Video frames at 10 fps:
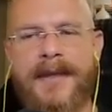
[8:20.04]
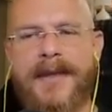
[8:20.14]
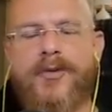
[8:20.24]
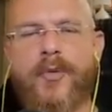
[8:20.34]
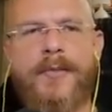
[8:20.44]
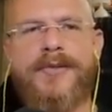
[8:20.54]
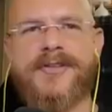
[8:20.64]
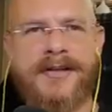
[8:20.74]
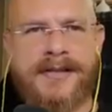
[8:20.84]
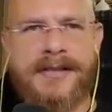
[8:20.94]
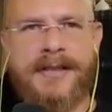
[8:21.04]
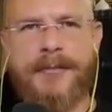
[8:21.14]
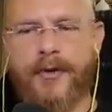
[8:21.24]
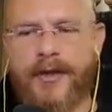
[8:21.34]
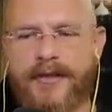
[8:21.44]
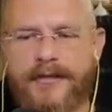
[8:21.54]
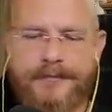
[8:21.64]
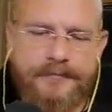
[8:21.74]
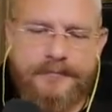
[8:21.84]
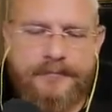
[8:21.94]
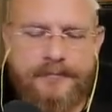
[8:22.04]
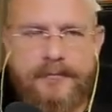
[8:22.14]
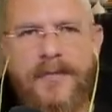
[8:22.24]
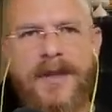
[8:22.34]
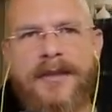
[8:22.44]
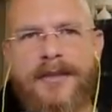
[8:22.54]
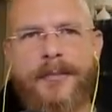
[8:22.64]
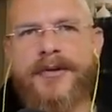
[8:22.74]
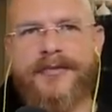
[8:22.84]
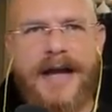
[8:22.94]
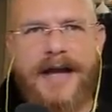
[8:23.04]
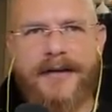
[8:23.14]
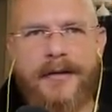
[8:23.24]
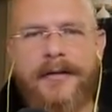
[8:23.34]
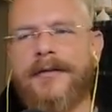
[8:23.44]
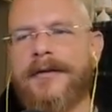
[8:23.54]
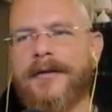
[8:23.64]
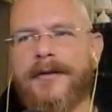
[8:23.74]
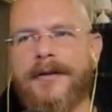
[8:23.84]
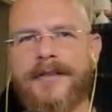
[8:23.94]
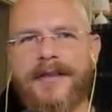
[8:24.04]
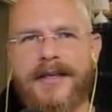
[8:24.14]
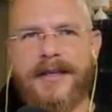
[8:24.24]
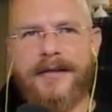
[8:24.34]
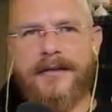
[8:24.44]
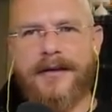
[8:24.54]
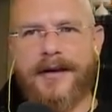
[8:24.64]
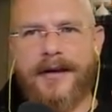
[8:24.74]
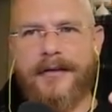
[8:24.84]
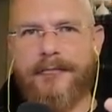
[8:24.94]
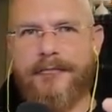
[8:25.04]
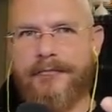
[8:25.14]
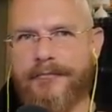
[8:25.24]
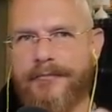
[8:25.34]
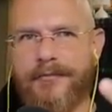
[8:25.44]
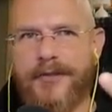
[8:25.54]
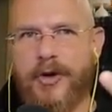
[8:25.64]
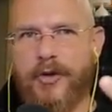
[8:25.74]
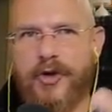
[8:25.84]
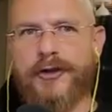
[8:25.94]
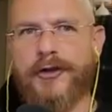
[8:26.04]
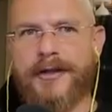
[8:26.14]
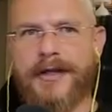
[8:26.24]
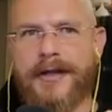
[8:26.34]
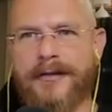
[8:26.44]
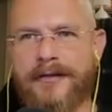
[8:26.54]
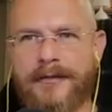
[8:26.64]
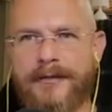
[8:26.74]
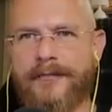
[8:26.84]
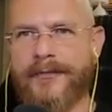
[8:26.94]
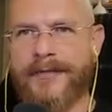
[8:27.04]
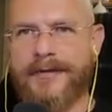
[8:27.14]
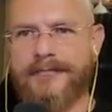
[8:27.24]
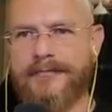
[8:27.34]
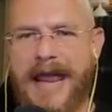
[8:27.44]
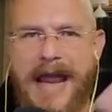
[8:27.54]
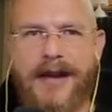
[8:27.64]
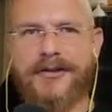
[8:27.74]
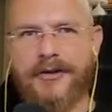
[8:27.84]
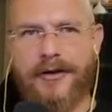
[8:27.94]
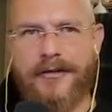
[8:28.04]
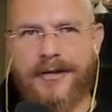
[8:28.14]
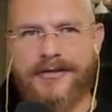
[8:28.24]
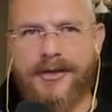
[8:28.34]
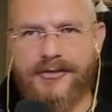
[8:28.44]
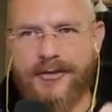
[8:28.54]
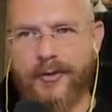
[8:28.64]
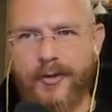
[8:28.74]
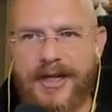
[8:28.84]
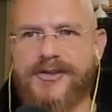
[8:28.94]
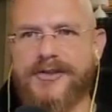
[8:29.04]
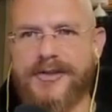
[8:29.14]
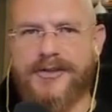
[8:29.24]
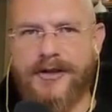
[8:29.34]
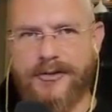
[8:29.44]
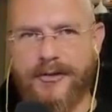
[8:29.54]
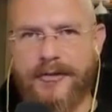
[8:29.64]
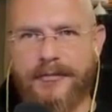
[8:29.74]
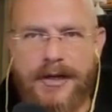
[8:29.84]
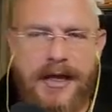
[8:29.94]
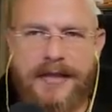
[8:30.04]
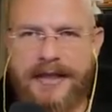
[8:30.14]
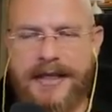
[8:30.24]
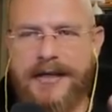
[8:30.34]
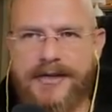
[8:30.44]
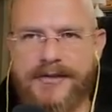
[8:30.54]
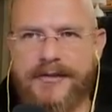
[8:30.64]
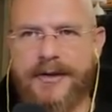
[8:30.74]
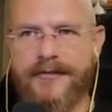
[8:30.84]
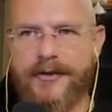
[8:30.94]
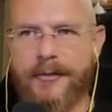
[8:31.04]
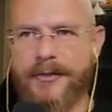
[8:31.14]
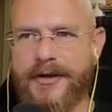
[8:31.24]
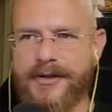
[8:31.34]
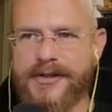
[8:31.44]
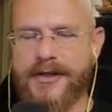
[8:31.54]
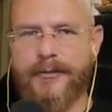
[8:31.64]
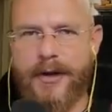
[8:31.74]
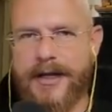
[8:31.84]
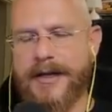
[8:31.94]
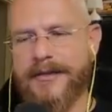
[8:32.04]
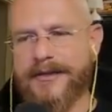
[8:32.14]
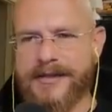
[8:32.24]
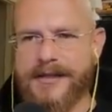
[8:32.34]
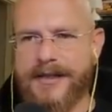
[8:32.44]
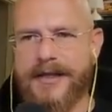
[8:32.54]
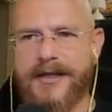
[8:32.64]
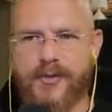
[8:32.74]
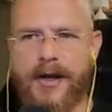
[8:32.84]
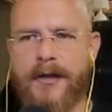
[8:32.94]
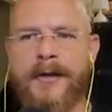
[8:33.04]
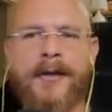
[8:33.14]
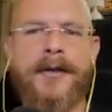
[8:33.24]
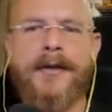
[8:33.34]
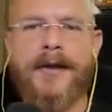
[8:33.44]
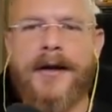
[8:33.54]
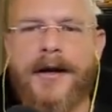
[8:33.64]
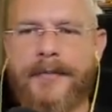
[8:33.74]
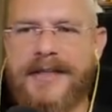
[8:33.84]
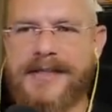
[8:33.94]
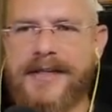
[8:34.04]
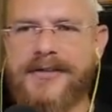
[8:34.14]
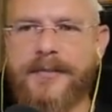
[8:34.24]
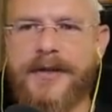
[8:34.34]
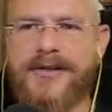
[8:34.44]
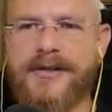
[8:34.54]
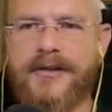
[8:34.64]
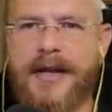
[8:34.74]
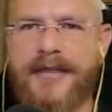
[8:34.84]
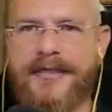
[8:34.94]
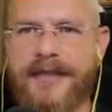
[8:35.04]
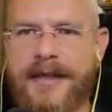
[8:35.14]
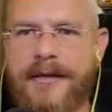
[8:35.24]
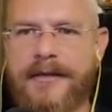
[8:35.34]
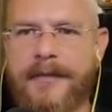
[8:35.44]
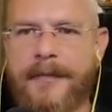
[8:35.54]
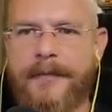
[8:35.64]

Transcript: if a woman's going to sleep with the provider, the good-looking actor that's also rich, that's also I think he does film production and writing and things like that as well, because here's a picture, I think,